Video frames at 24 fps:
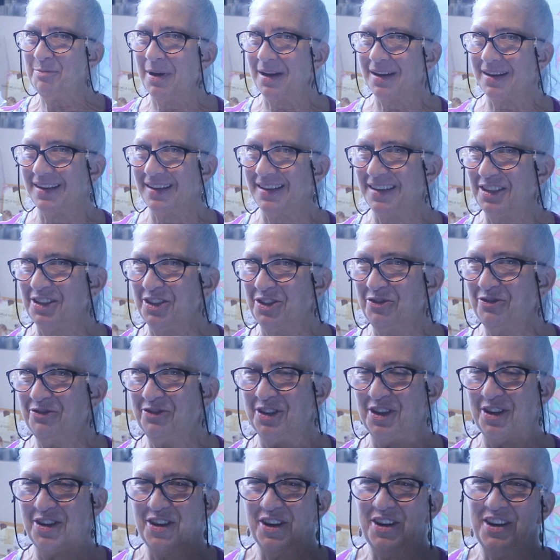might get a little
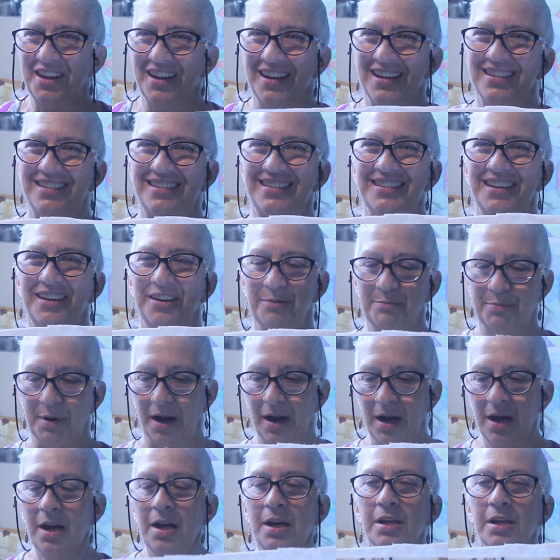further this year. But